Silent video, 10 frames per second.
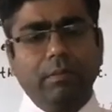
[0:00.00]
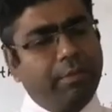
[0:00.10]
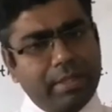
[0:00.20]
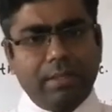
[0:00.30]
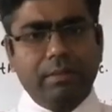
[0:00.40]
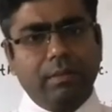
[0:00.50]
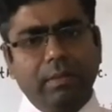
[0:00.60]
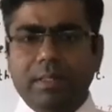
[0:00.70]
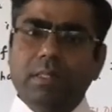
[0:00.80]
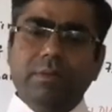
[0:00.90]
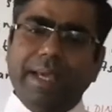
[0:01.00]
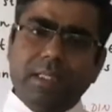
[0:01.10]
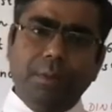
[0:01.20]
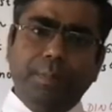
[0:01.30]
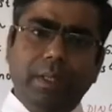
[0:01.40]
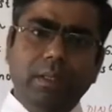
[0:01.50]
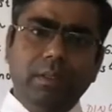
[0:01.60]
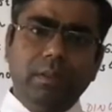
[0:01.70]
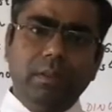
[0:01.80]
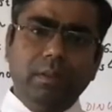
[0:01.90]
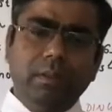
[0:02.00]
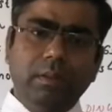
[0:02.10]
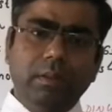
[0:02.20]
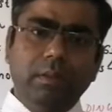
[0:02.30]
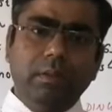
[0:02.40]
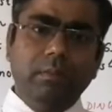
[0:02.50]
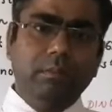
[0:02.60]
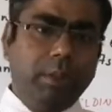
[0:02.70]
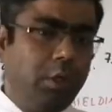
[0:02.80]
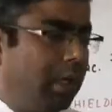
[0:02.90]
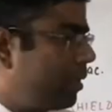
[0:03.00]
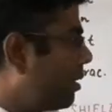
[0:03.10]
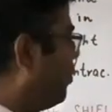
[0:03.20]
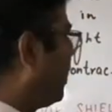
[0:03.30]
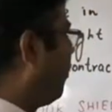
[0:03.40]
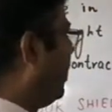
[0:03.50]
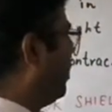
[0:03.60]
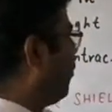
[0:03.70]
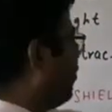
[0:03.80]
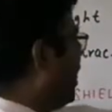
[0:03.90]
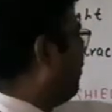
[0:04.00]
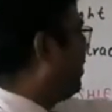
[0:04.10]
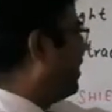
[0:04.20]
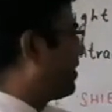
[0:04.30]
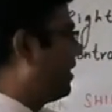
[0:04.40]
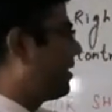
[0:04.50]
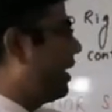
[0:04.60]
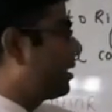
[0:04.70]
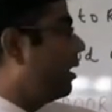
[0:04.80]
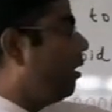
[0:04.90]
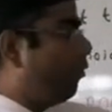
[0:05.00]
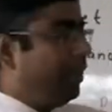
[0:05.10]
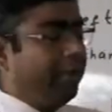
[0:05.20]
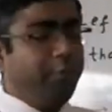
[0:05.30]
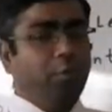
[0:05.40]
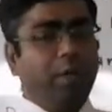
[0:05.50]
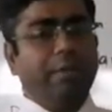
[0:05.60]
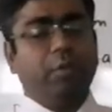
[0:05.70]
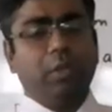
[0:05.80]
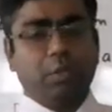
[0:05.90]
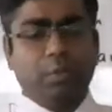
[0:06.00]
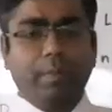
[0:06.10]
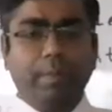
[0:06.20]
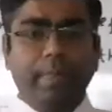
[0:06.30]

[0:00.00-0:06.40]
Reason is very simple, because between 5D and 6s we have 4f also.